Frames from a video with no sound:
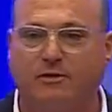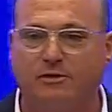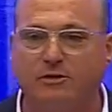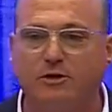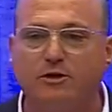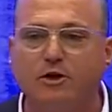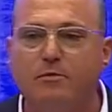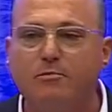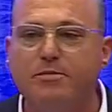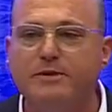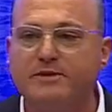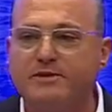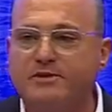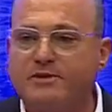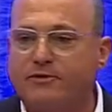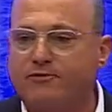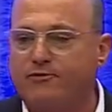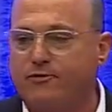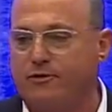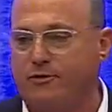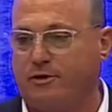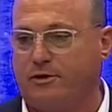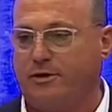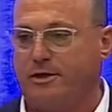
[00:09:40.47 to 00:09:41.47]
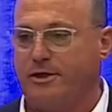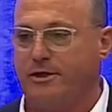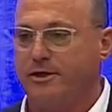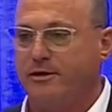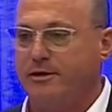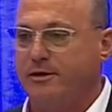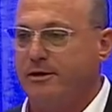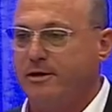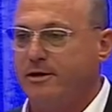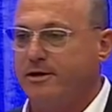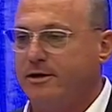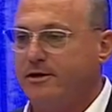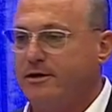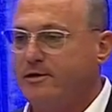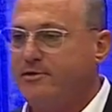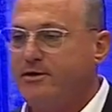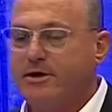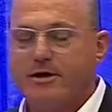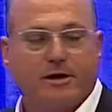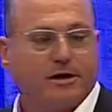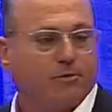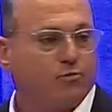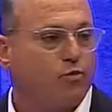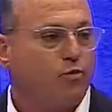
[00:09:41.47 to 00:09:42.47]
a little bit differently
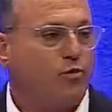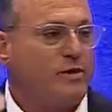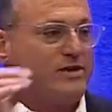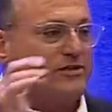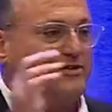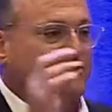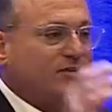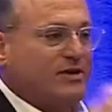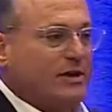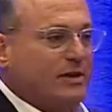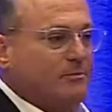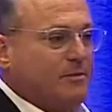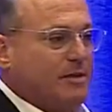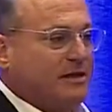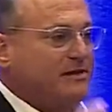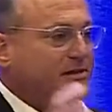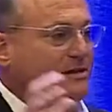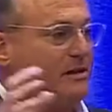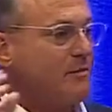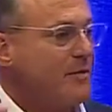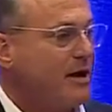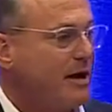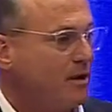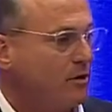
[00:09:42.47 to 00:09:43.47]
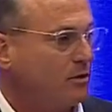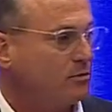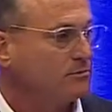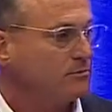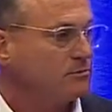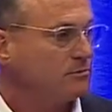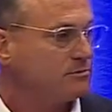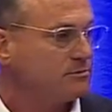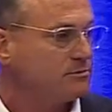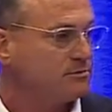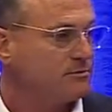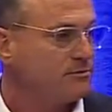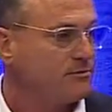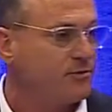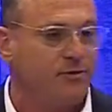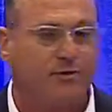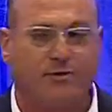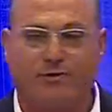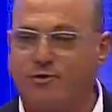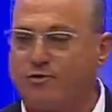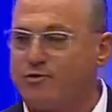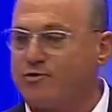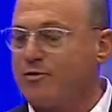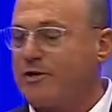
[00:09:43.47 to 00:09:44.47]
than we segment them out. There
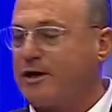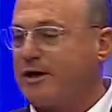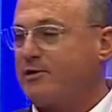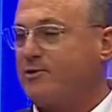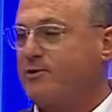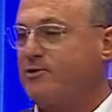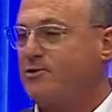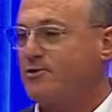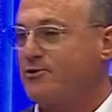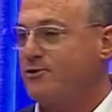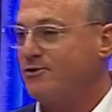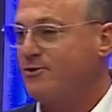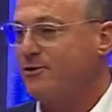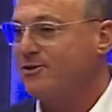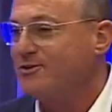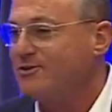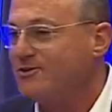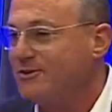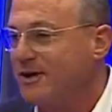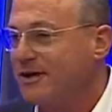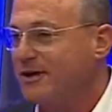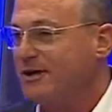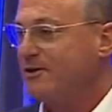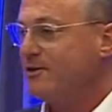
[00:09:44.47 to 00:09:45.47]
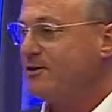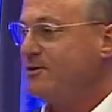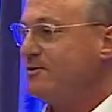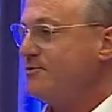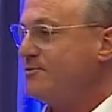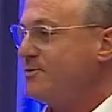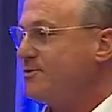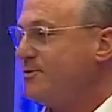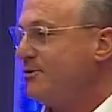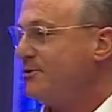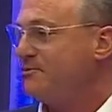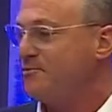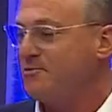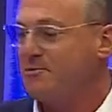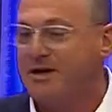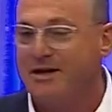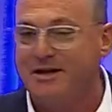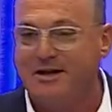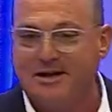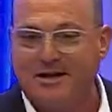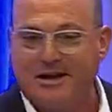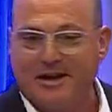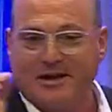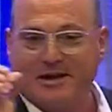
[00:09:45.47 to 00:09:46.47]
are directors and executives and
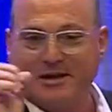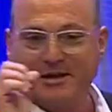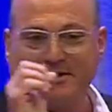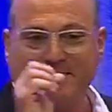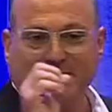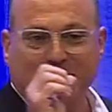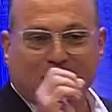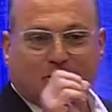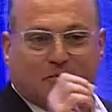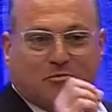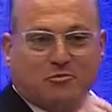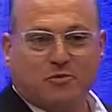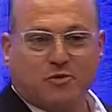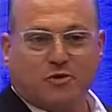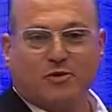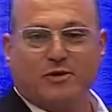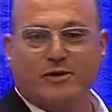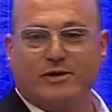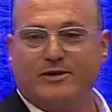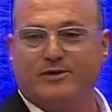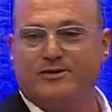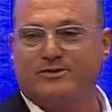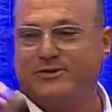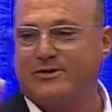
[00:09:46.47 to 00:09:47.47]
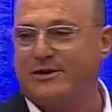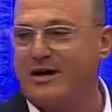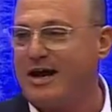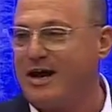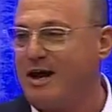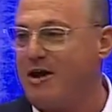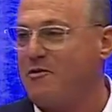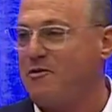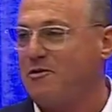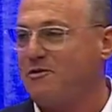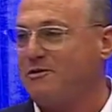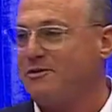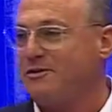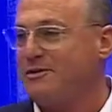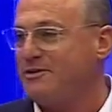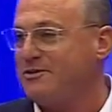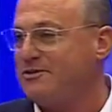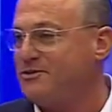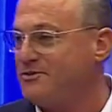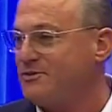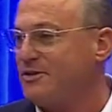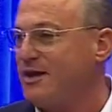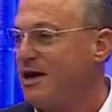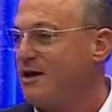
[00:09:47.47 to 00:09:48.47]
employees and hourly
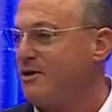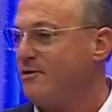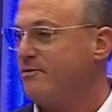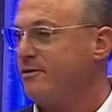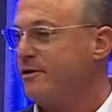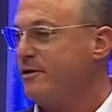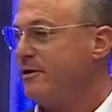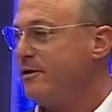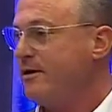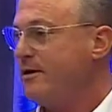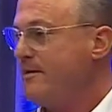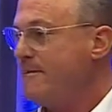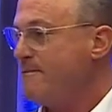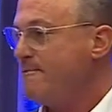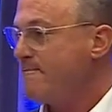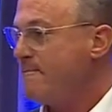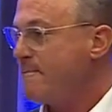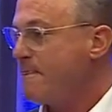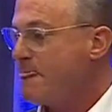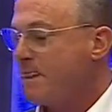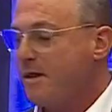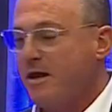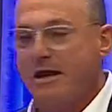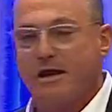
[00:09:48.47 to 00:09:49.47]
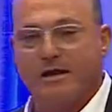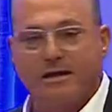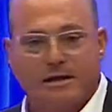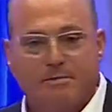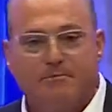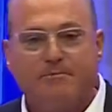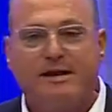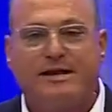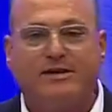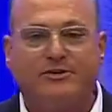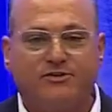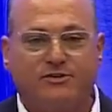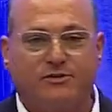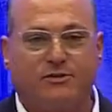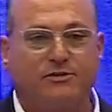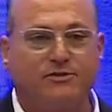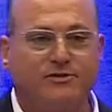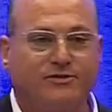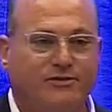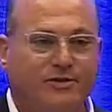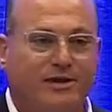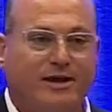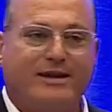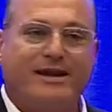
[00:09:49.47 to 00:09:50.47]
and salary. And he basically
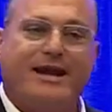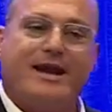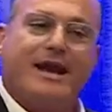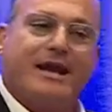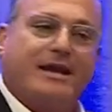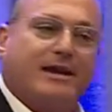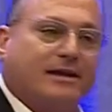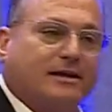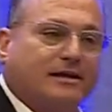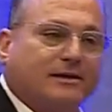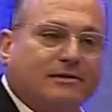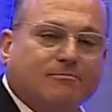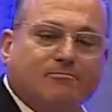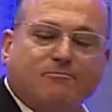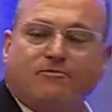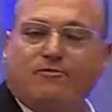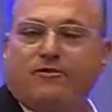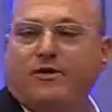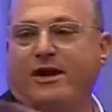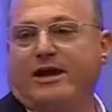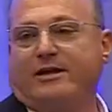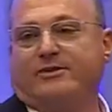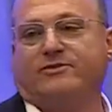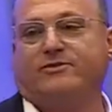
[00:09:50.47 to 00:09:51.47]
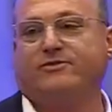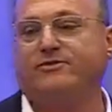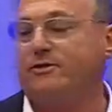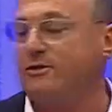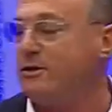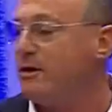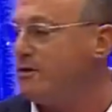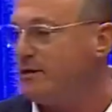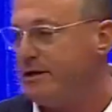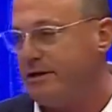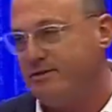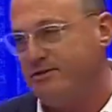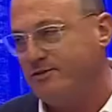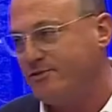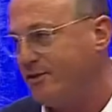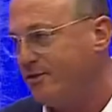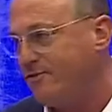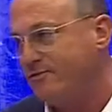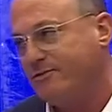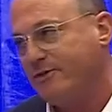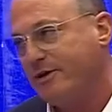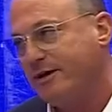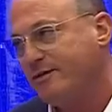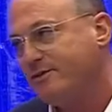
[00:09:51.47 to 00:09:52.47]
said, hey, friends. No, he didn't say
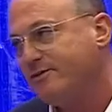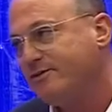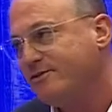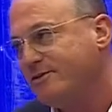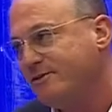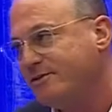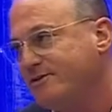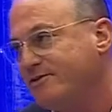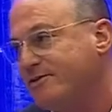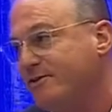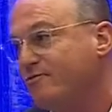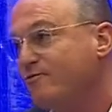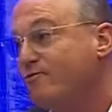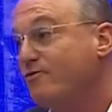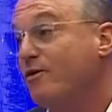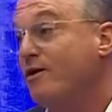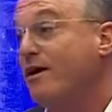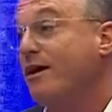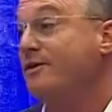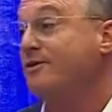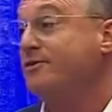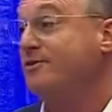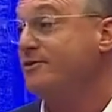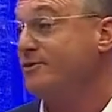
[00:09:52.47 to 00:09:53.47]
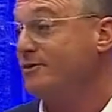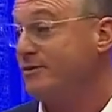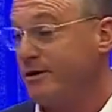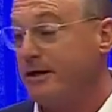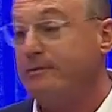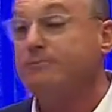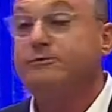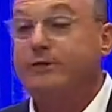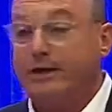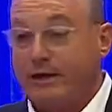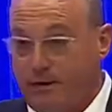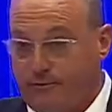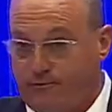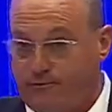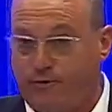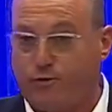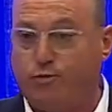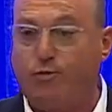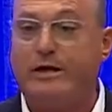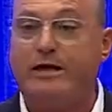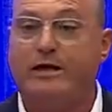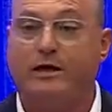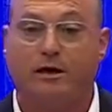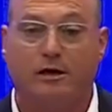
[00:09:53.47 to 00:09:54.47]
friends. He said friends, if
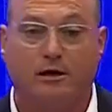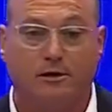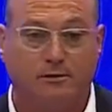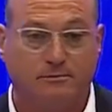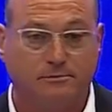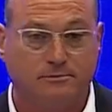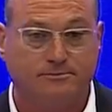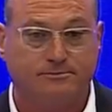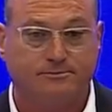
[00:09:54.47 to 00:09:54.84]
we are.